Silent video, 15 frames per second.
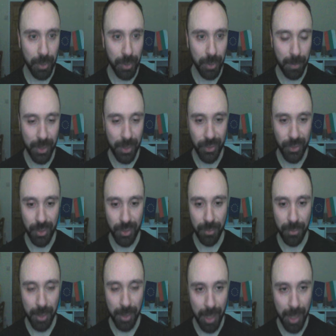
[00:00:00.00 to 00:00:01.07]
Presence if
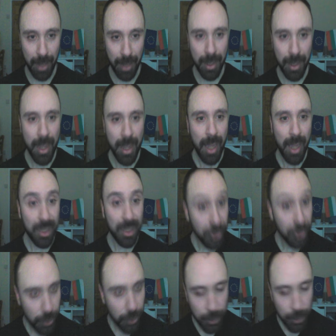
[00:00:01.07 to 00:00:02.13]
you can. It's
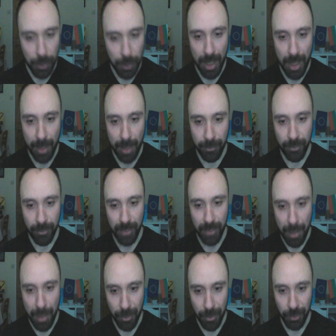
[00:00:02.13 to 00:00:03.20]
good to have
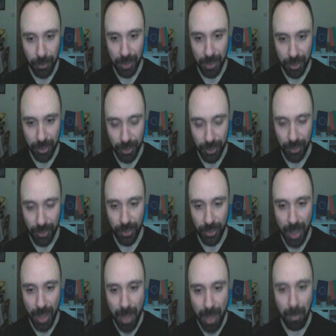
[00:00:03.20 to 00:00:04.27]
damage reductions,
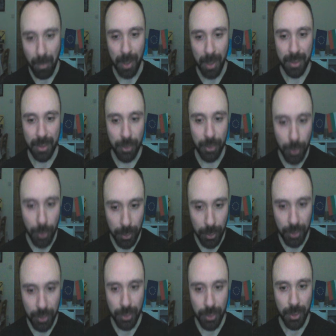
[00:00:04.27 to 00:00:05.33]
but
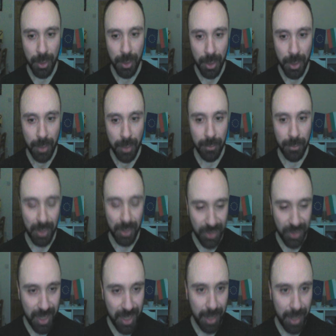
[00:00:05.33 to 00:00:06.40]
not for the
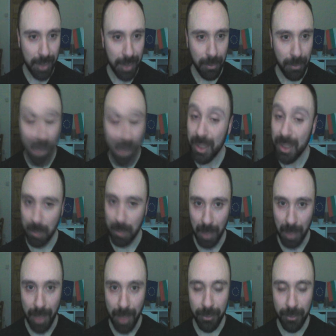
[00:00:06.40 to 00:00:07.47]
sake of maximum
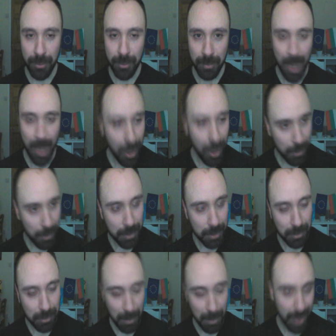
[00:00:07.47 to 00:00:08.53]
life. Armor,
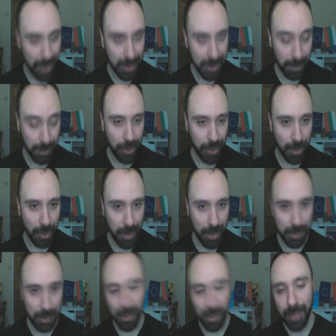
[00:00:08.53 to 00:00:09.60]
especially
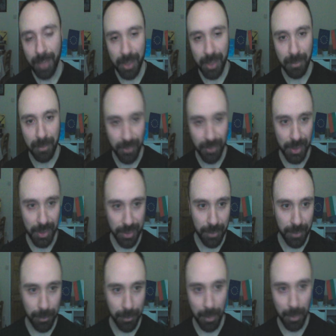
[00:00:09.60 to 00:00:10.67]
maximum life, come first
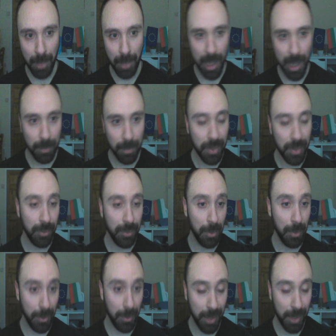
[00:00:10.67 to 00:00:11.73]
for a Barb if you
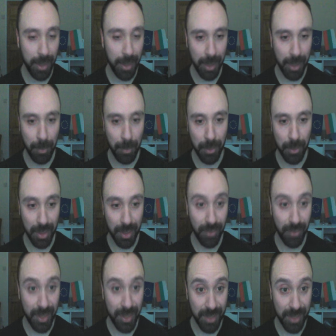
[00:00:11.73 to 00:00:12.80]
want to really keep on the
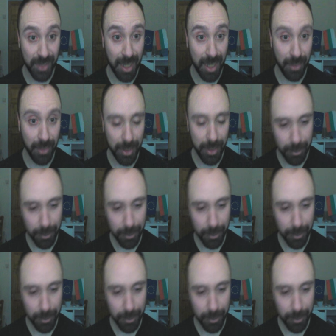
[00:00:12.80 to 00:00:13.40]
defensive side of it.